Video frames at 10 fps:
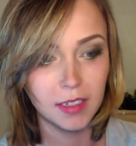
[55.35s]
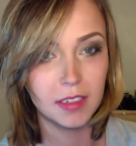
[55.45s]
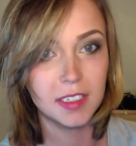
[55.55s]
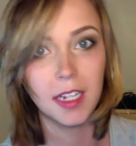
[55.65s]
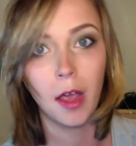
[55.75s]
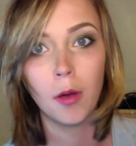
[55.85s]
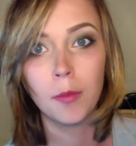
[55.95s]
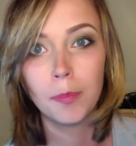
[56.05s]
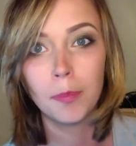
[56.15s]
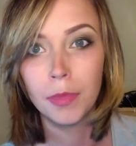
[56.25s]
So
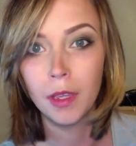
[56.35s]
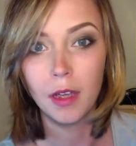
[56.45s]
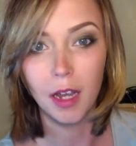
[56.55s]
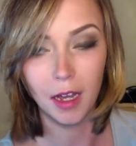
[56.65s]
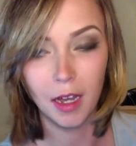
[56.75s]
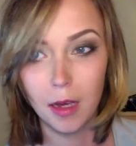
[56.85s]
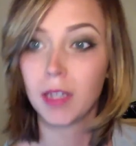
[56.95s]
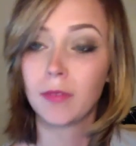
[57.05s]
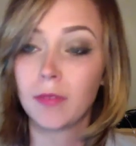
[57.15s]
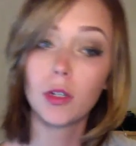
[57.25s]
if
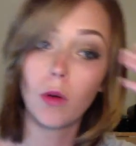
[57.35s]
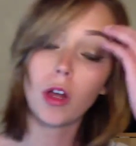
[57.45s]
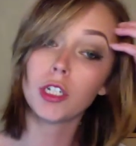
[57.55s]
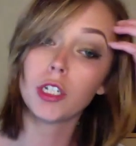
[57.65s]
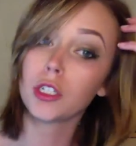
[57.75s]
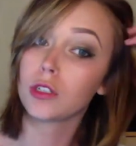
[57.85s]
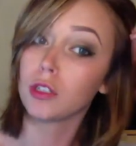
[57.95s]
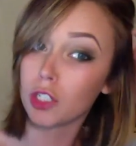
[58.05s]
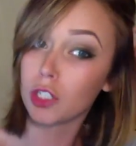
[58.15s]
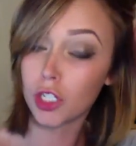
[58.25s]
you are new to the
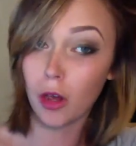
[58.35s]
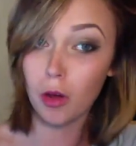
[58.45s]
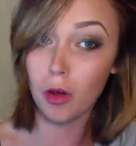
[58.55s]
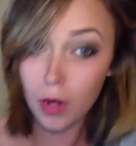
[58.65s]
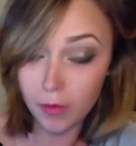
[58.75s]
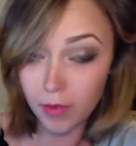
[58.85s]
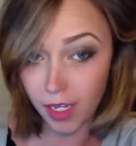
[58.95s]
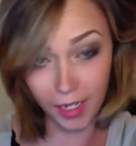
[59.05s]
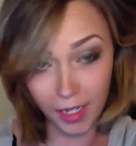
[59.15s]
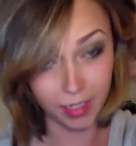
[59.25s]
show
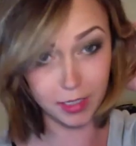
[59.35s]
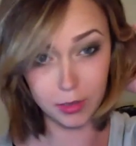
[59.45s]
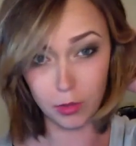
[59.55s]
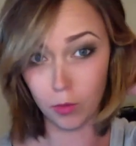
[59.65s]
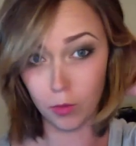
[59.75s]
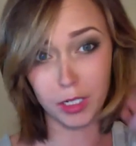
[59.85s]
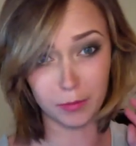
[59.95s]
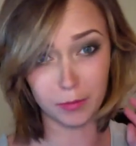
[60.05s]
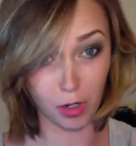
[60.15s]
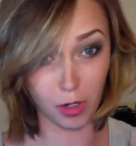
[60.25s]
and or
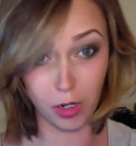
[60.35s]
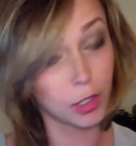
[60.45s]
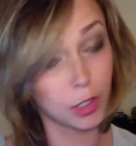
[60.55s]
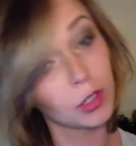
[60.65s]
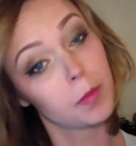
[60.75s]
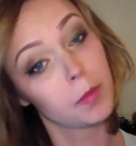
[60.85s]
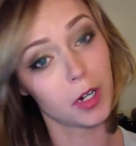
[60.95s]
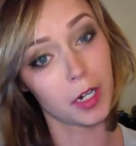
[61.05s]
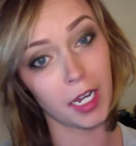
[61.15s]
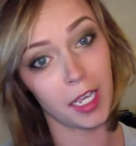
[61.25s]
are not a hooper
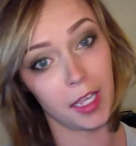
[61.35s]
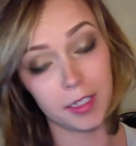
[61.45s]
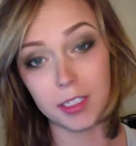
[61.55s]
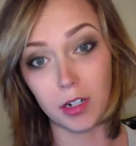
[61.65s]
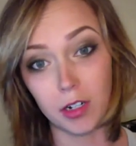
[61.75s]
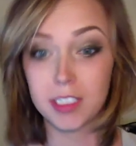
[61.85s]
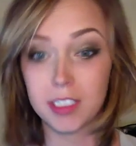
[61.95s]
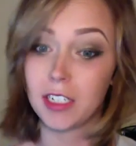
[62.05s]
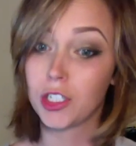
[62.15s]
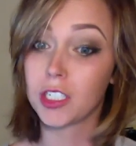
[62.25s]
and are saying
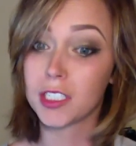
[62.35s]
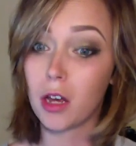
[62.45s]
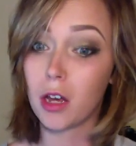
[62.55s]
to yourself,